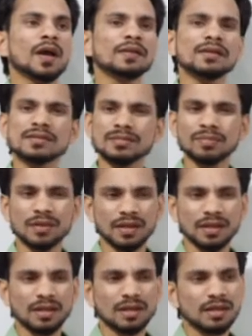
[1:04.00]
In the
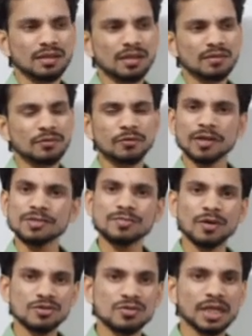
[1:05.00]
simply, the first
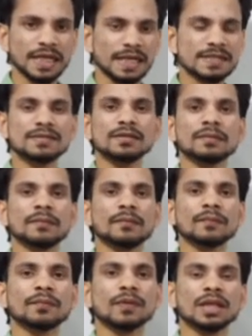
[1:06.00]
postulates
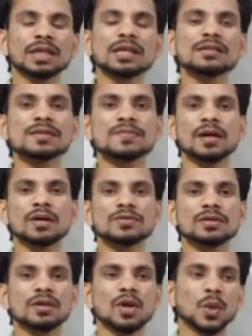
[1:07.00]
tells
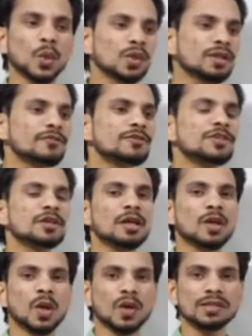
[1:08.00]
about all the physical
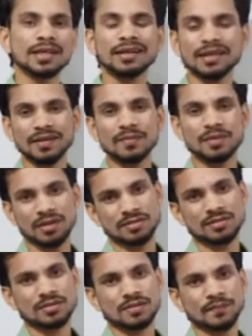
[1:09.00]
laws and
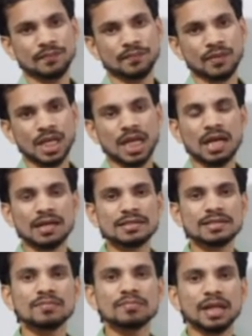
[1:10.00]
events are
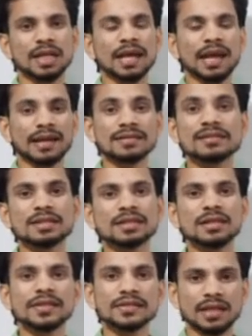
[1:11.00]
simply
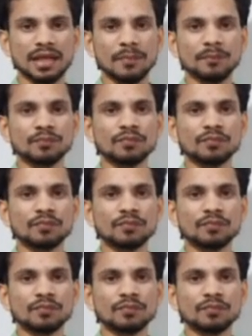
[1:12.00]
exactly same